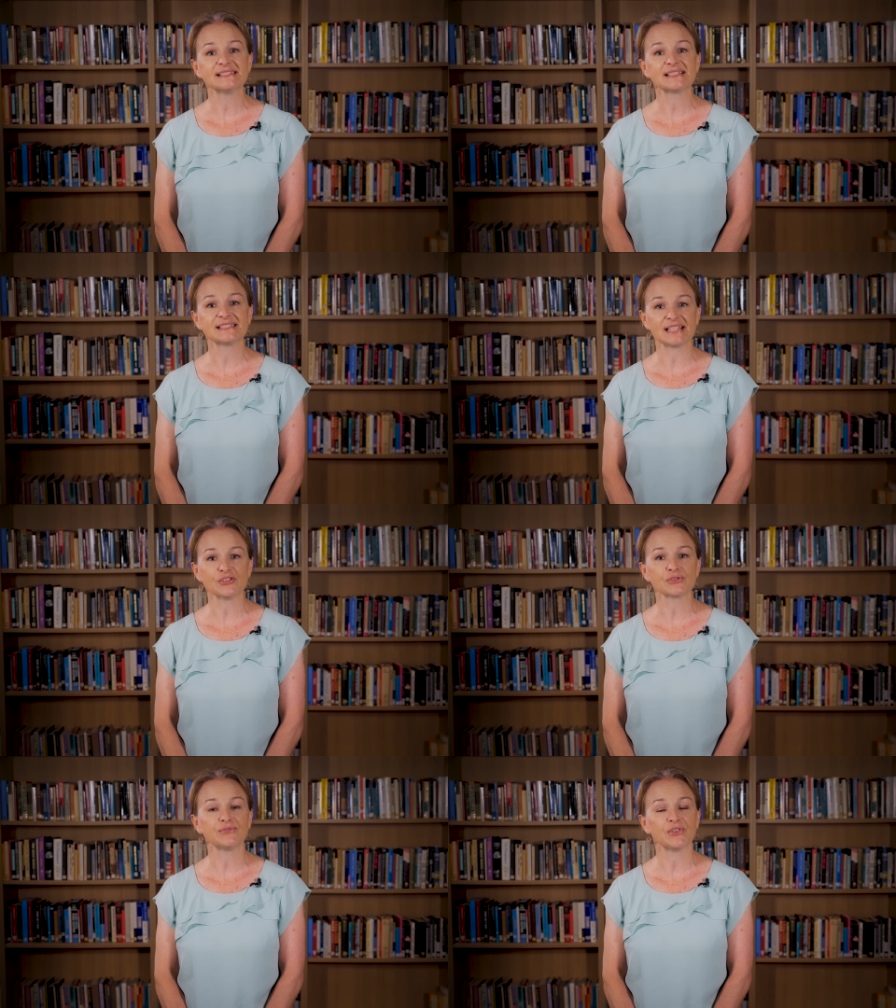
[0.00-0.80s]
is the
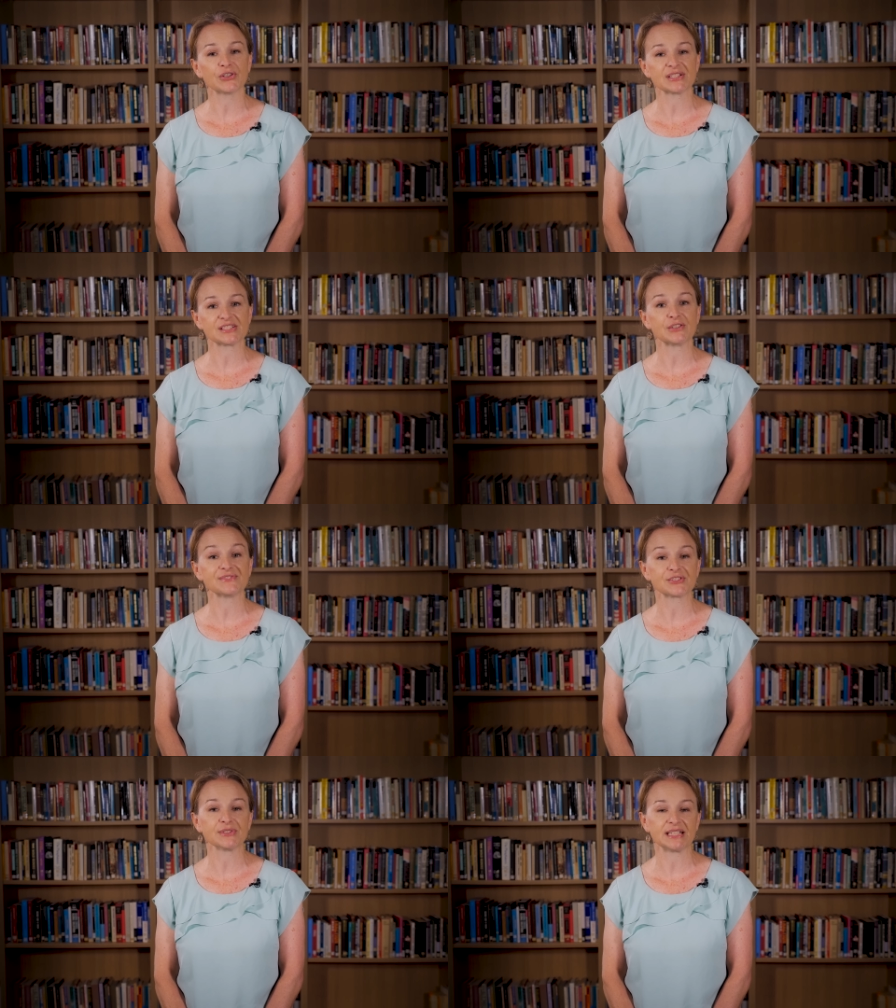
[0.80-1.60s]
central focus
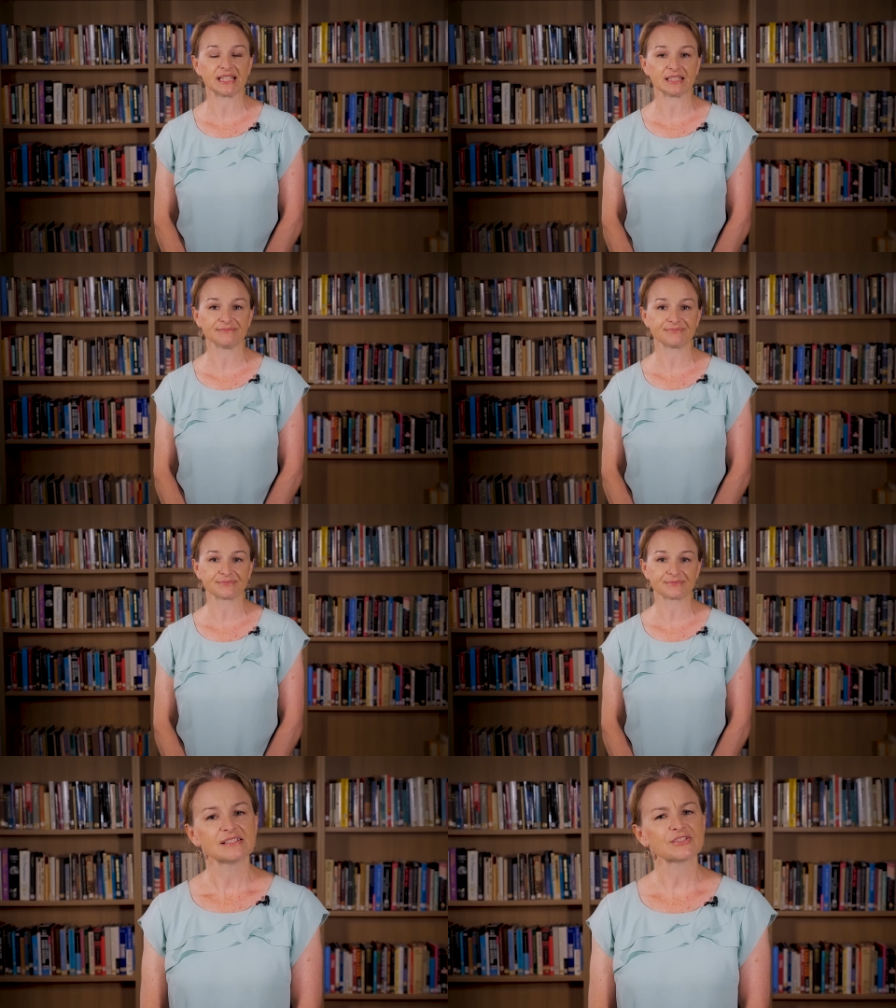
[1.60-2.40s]
of screening.
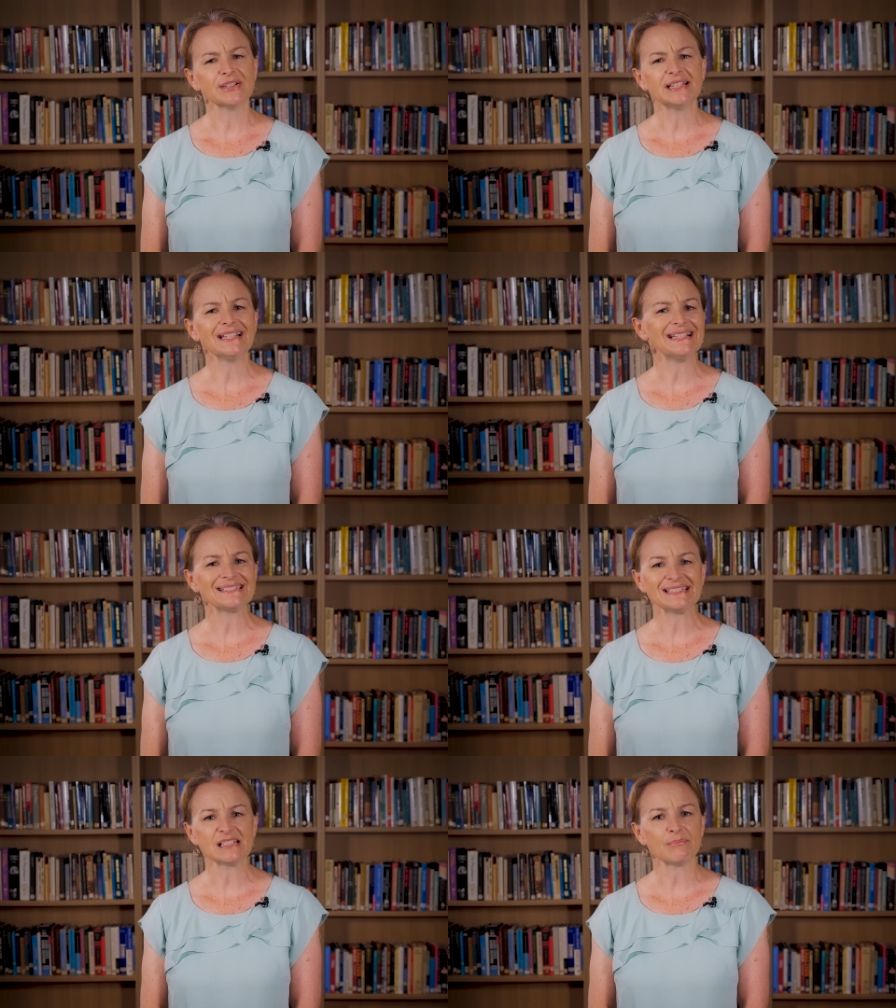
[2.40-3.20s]
Screening
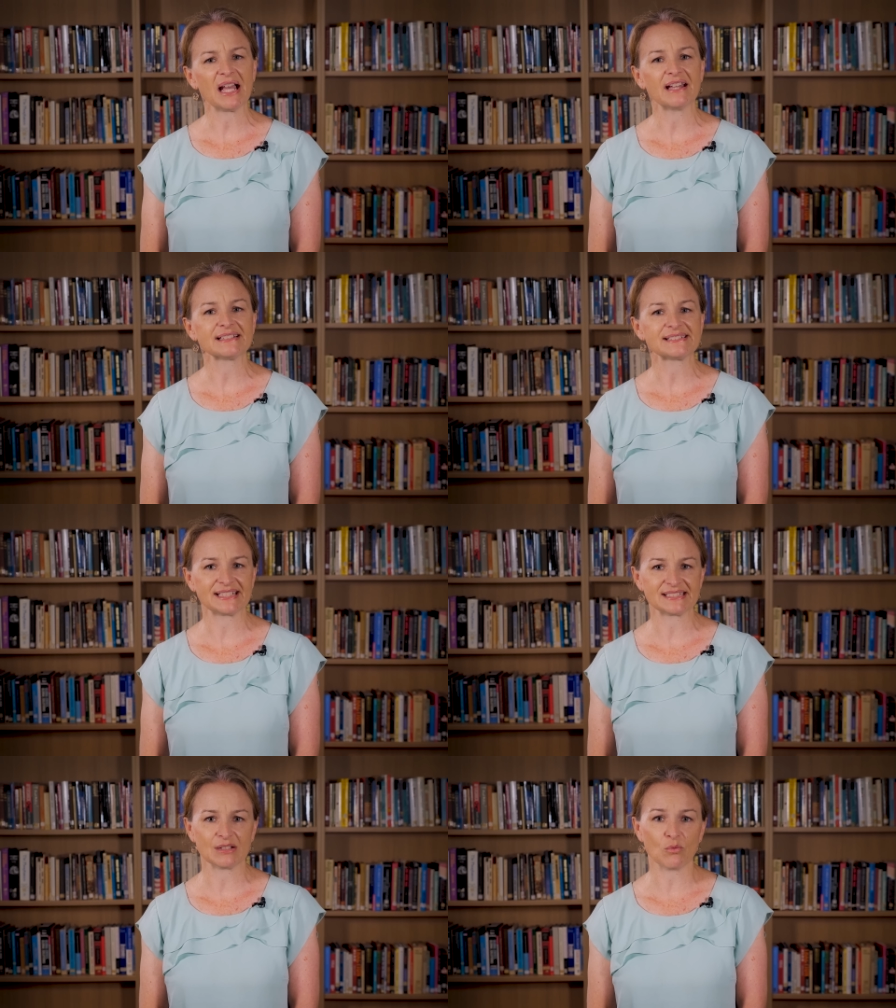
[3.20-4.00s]
isn't about
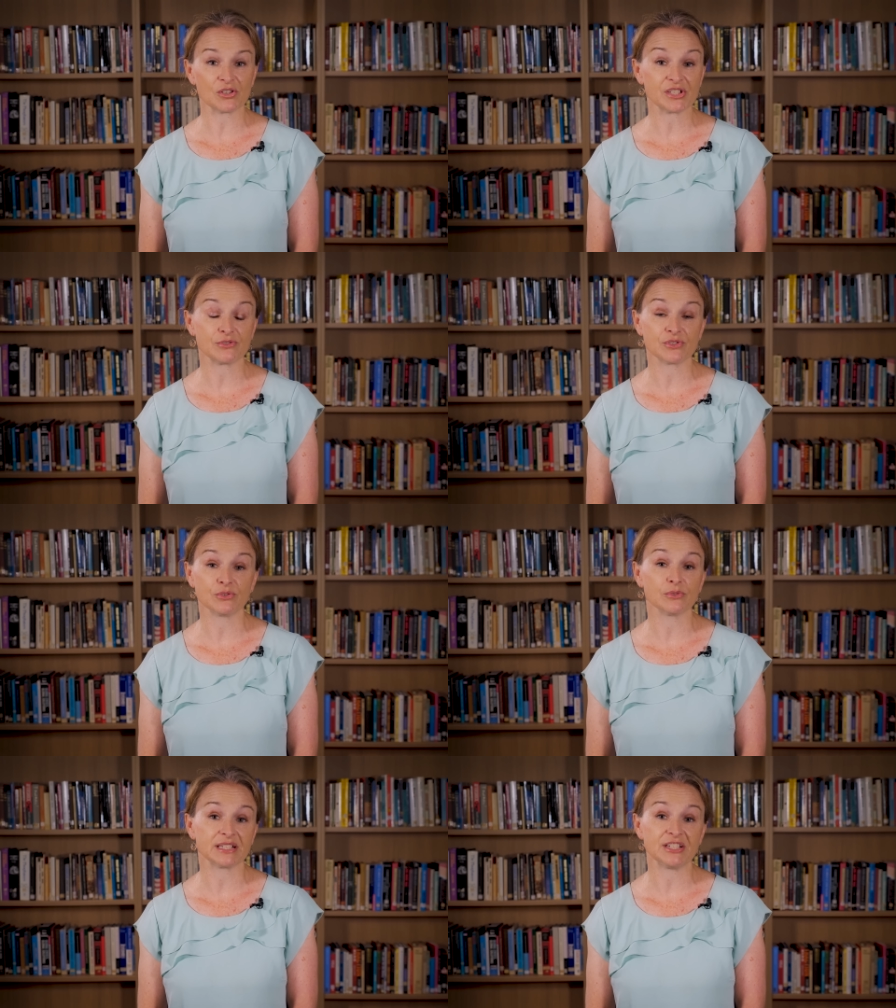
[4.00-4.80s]
assessing what children
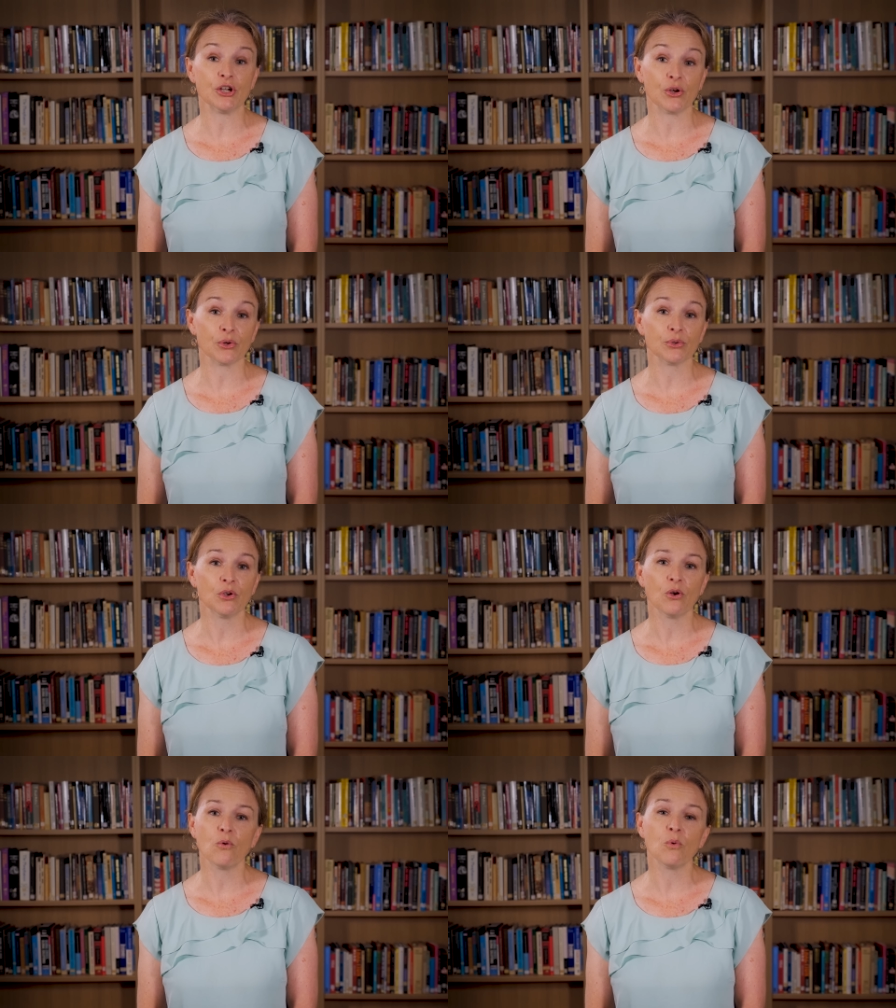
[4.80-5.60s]
already know
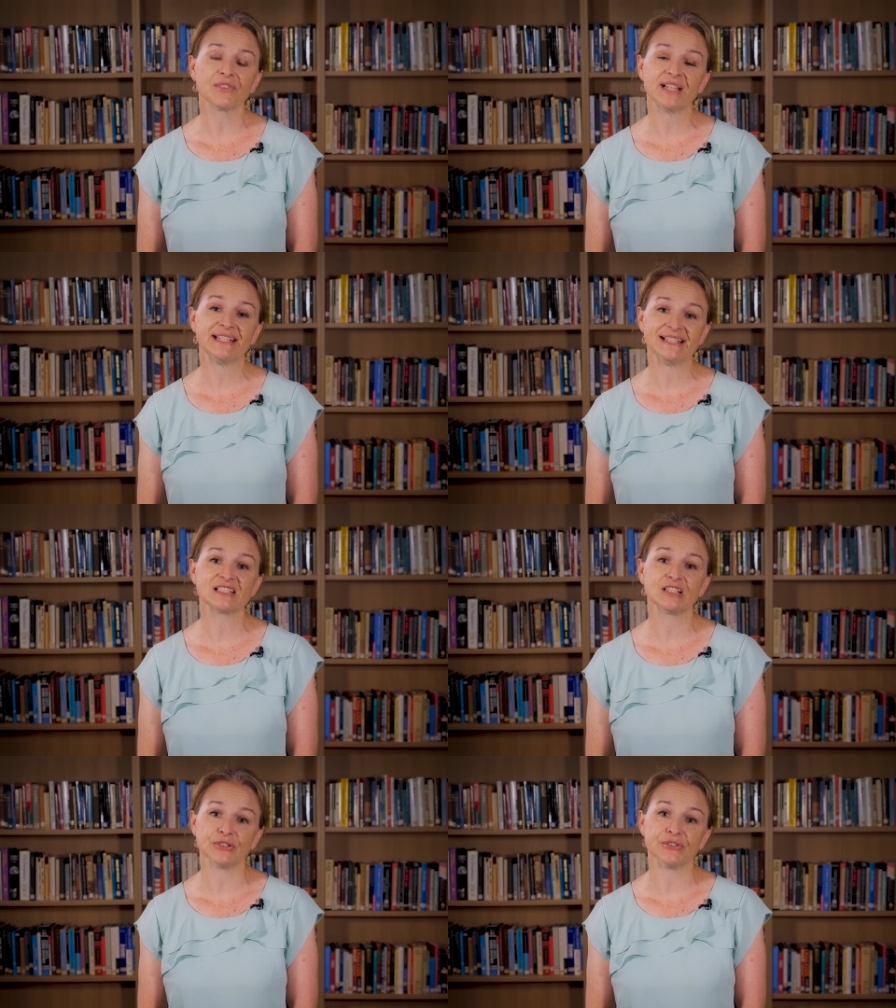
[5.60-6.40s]
or what they need
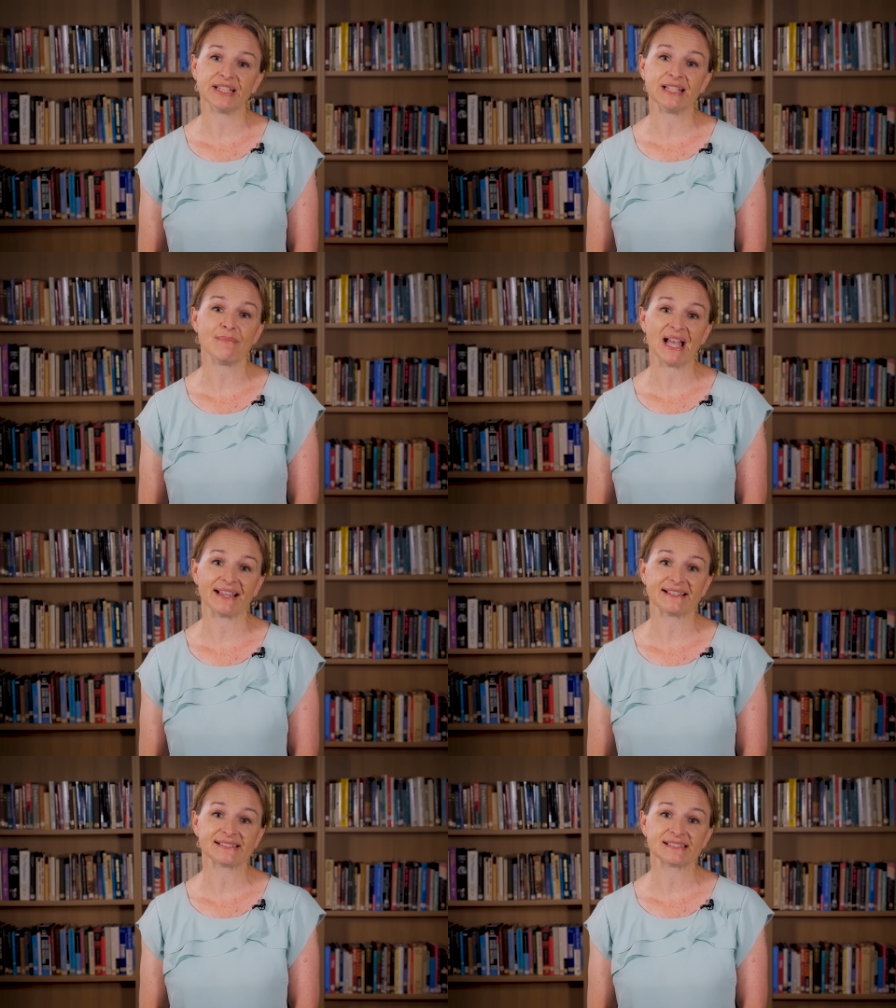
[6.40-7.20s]
to learn in
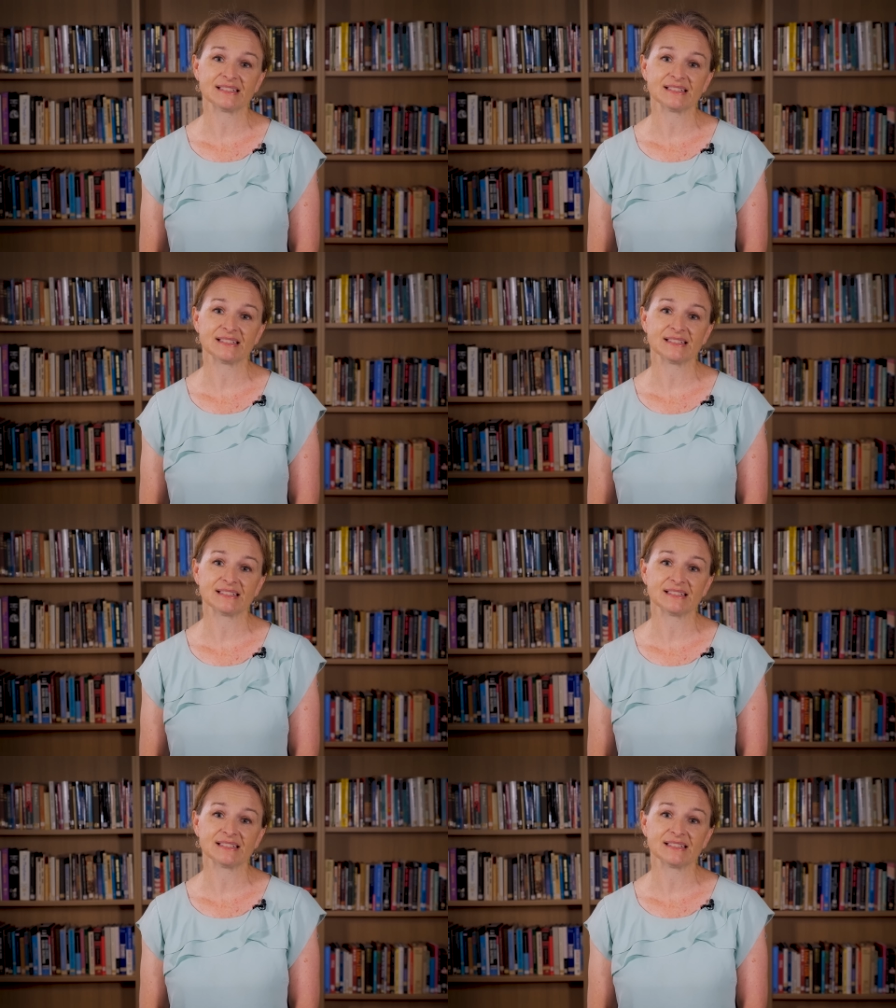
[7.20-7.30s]
maths.